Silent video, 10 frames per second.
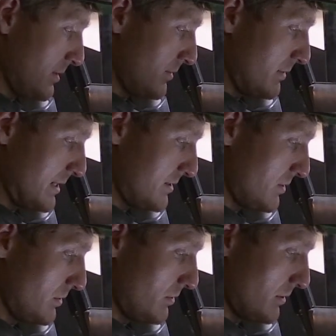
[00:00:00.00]
Otherwise, you
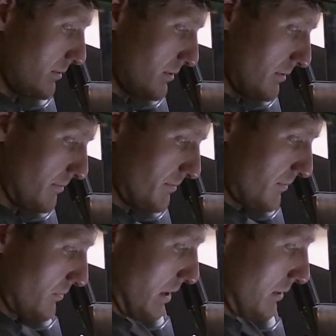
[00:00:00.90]
could do the
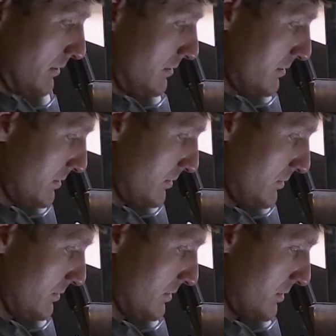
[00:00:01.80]
throttle to
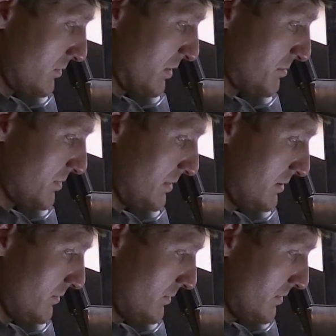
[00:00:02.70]
hold the switch between
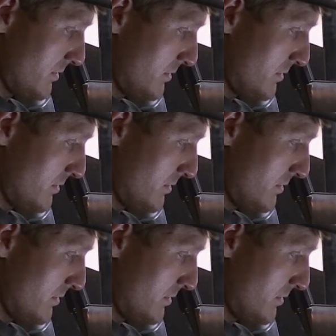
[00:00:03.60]
tunes.